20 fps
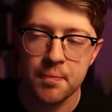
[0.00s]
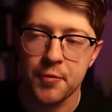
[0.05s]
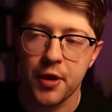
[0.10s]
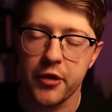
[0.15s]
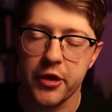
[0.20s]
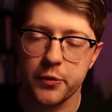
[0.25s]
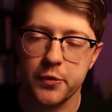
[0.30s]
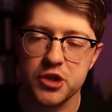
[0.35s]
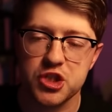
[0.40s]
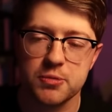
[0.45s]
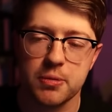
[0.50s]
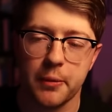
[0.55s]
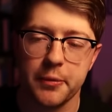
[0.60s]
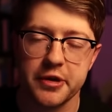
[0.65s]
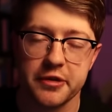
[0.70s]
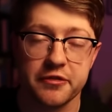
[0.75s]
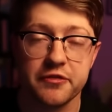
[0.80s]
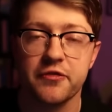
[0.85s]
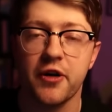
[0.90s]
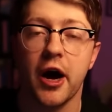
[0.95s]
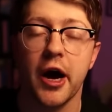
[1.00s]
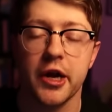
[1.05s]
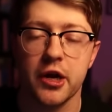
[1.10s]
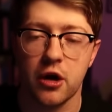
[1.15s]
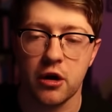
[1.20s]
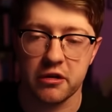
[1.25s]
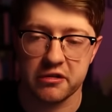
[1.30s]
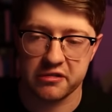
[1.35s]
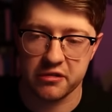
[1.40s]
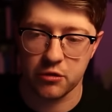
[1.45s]
I think we should probably define
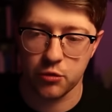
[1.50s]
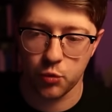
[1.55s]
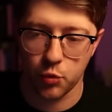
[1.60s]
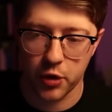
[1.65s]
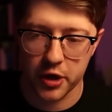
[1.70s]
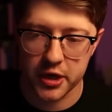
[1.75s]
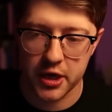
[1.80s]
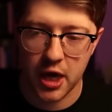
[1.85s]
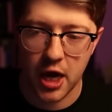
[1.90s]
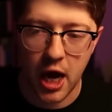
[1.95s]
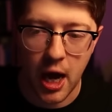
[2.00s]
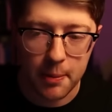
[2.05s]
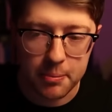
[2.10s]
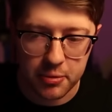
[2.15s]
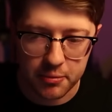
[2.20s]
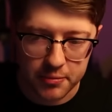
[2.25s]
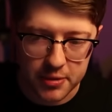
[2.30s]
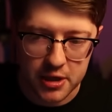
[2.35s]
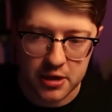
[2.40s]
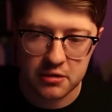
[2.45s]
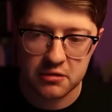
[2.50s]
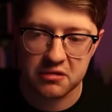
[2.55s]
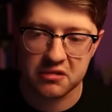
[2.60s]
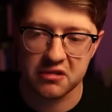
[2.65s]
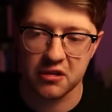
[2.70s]
also what up means.